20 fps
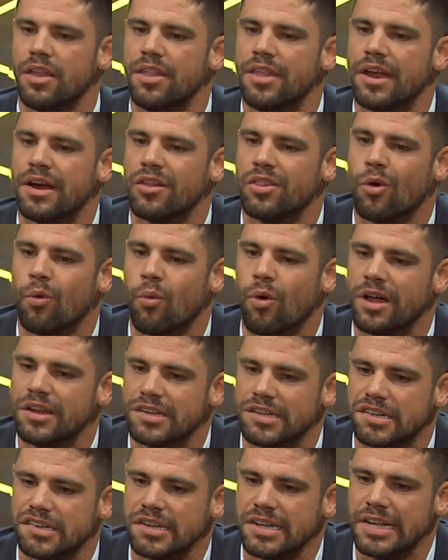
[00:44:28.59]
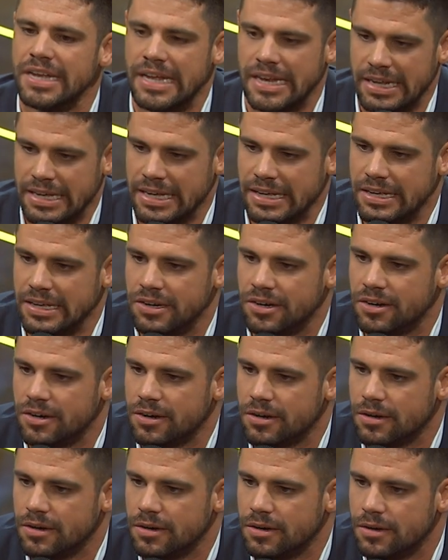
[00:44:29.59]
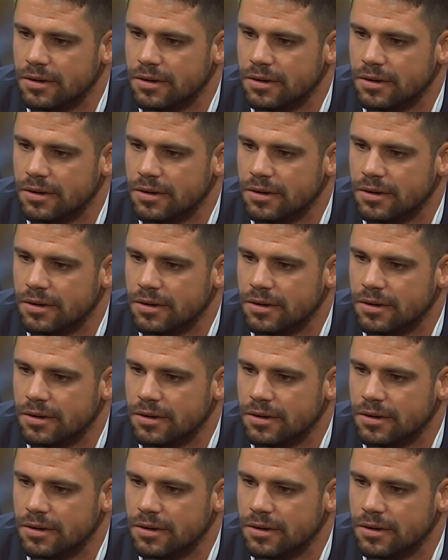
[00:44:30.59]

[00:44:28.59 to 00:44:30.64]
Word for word: they're the ones in here.